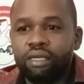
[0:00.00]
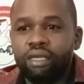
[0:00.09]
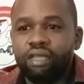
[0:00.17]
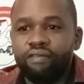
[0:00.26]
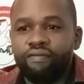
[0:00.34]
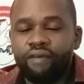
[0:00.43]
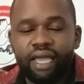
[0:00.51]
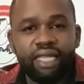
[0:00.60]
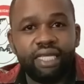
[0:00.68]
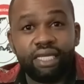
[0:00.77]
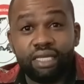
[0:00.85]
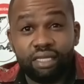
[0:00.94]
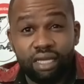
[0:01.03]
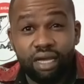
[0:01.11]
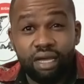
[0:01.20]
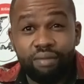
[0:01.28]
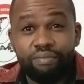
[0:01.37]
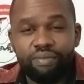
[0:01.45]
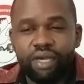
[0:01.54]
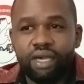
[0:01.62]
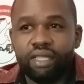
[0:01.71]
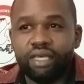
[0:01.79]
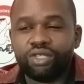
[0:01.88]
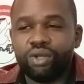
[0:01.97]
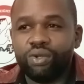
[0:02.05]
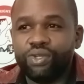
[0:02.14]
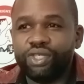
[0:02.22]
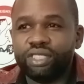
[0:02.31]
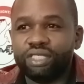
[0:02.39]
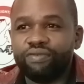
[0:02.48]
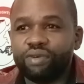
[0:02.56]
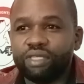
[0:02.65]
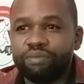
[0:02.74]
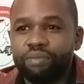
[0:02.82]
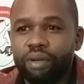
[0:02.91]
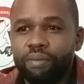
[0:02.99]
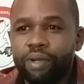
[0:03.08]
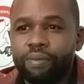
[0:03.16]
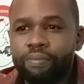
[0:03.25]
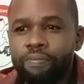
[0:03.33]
in finding the solutions for Zimbabwe.